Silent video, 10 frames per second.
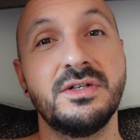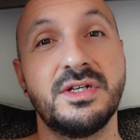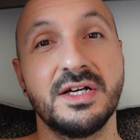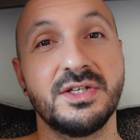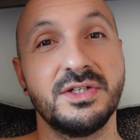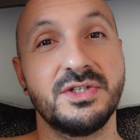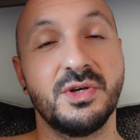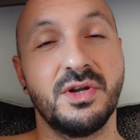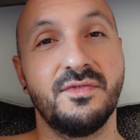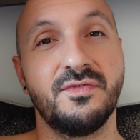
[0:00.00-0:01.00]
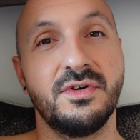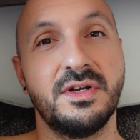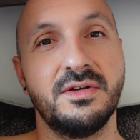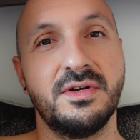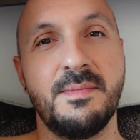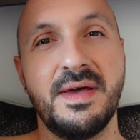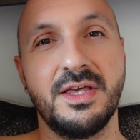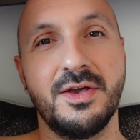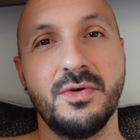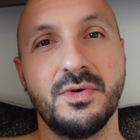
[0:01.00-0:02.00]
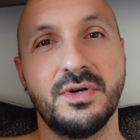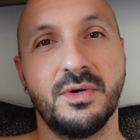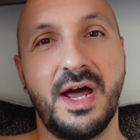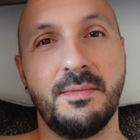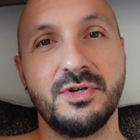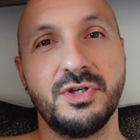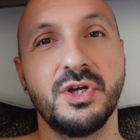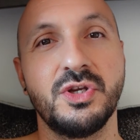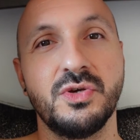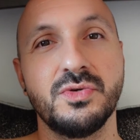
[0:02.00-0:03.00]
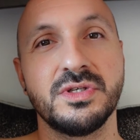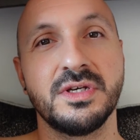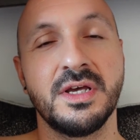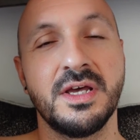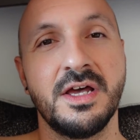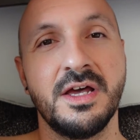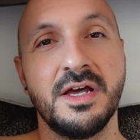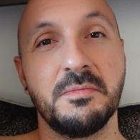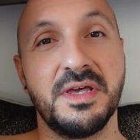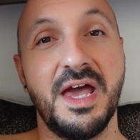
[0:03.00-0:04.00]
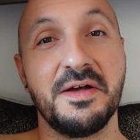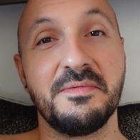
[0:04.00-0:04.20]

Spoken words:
doesn't sort of limit you on how much you can use. But yeah,